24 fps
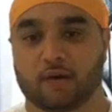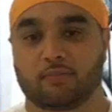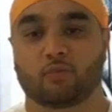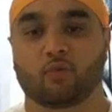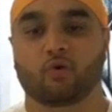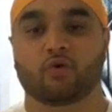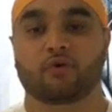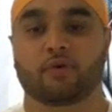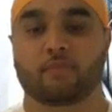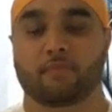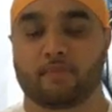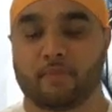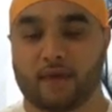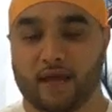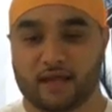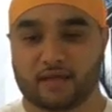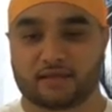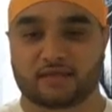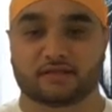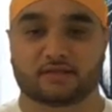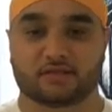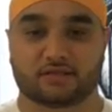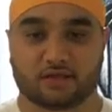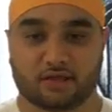a more
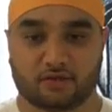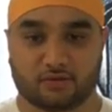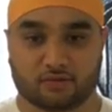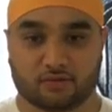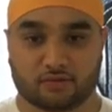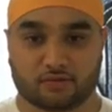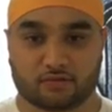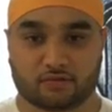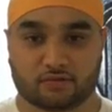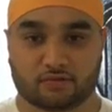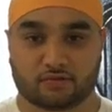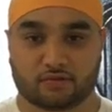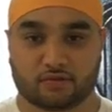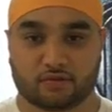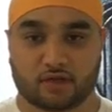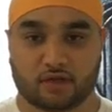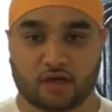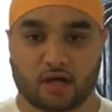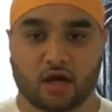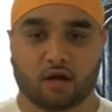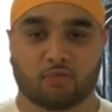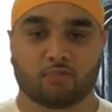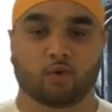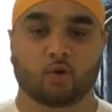amazing general,
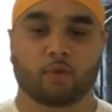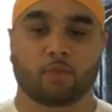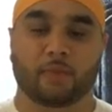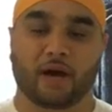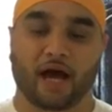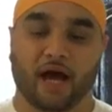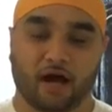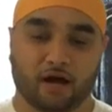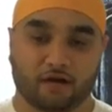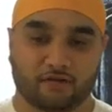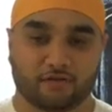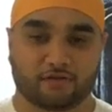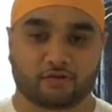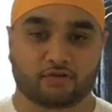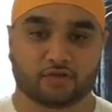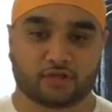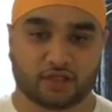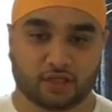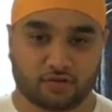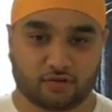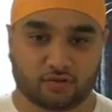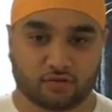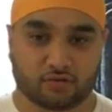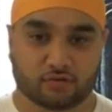a more
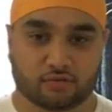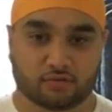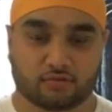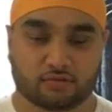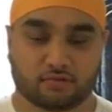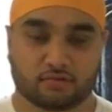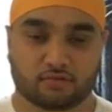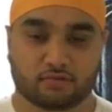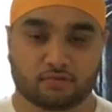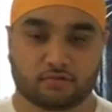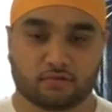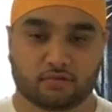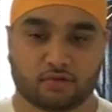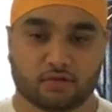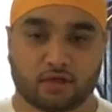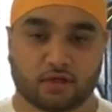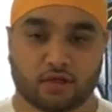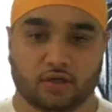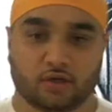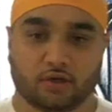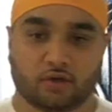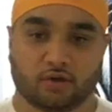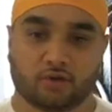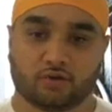powerful general
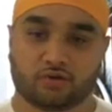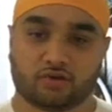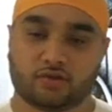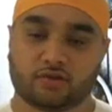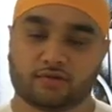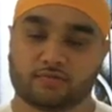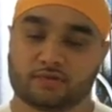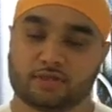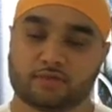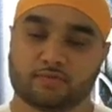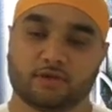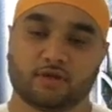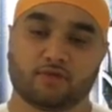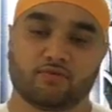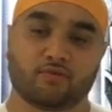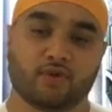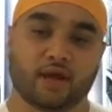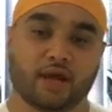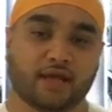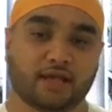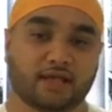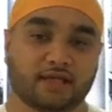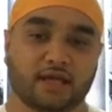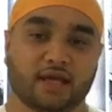who seems to be
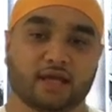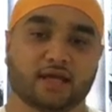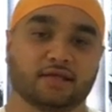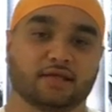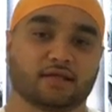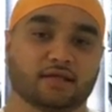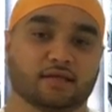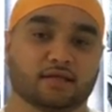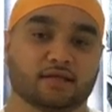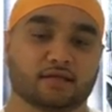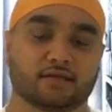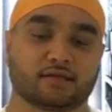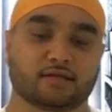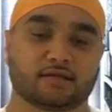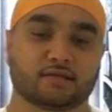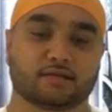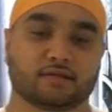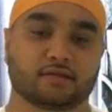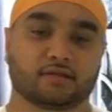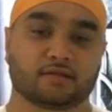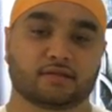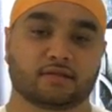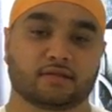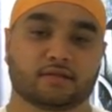radiating
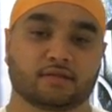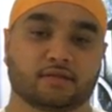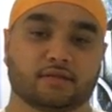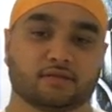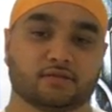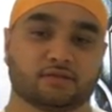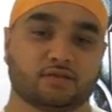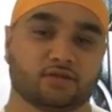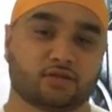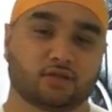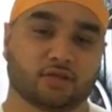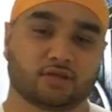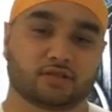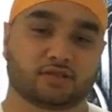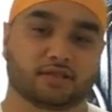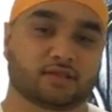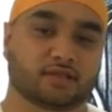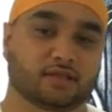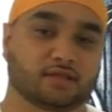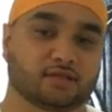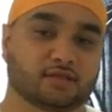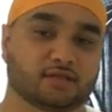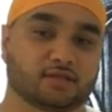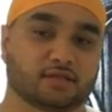
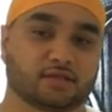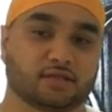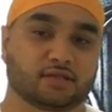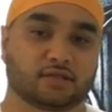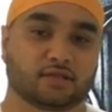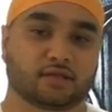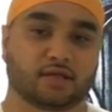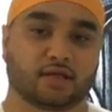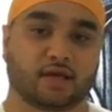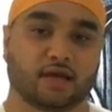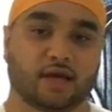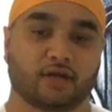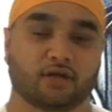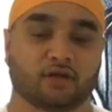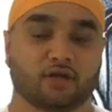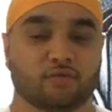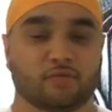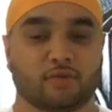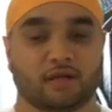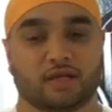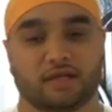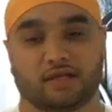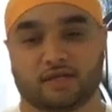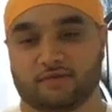justice and
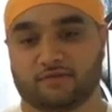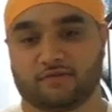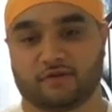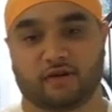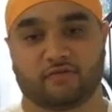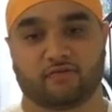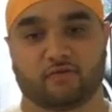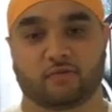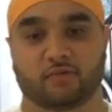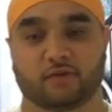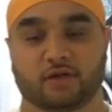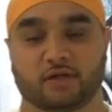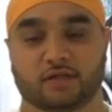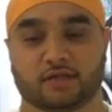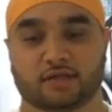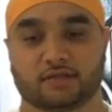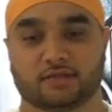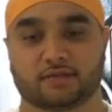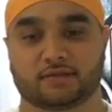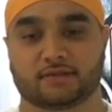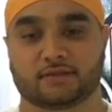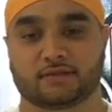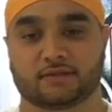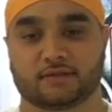humanity for everybody.
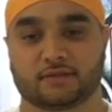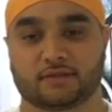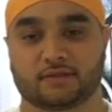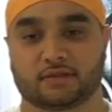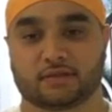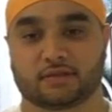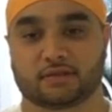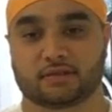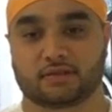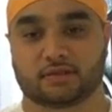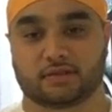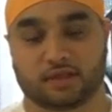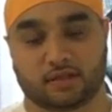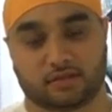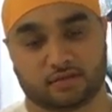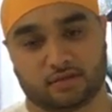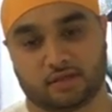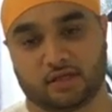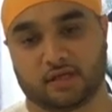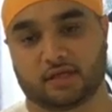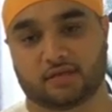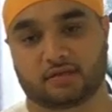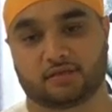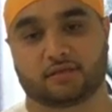
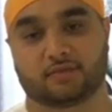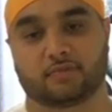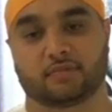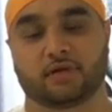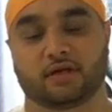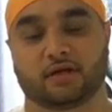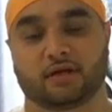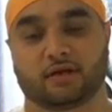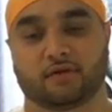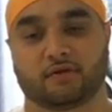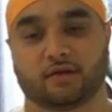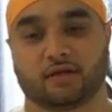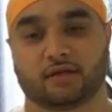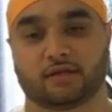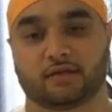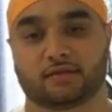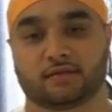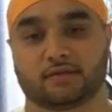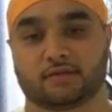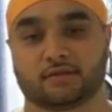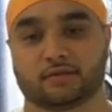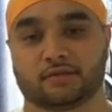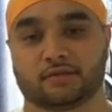Sant Singh Pindrawale.